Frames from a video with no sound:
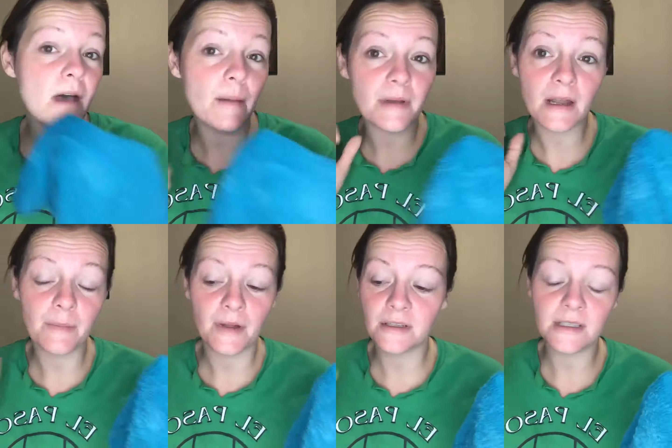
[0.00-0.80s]
popping
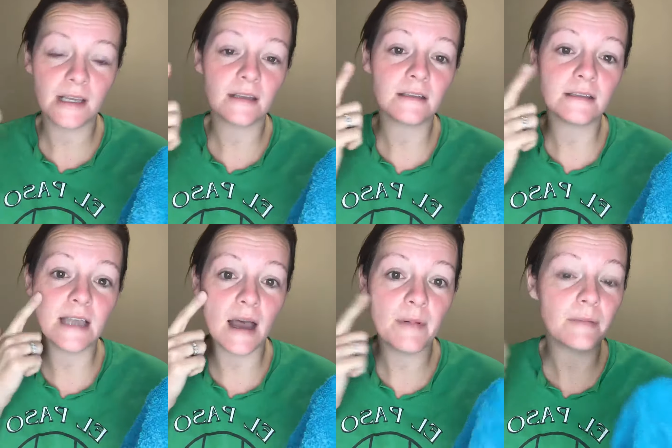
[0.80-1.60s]
up, I'll just take a little
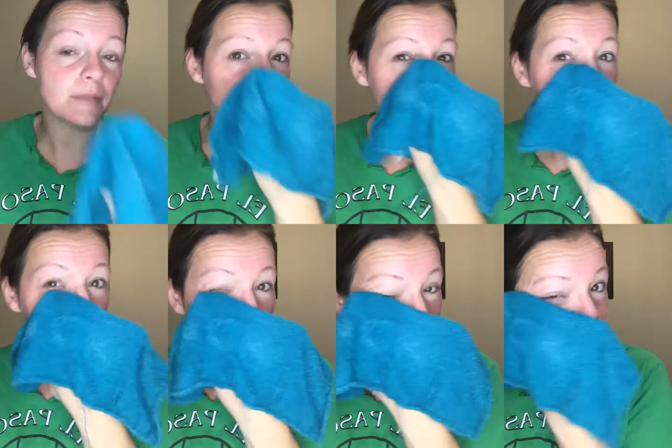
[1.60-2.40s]
dab and put it
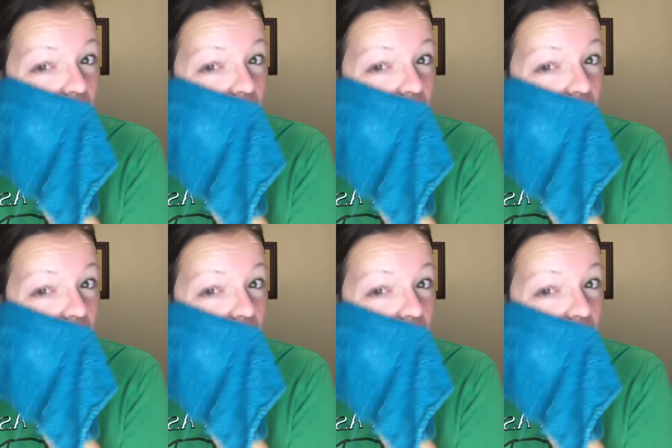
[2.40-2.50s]
on.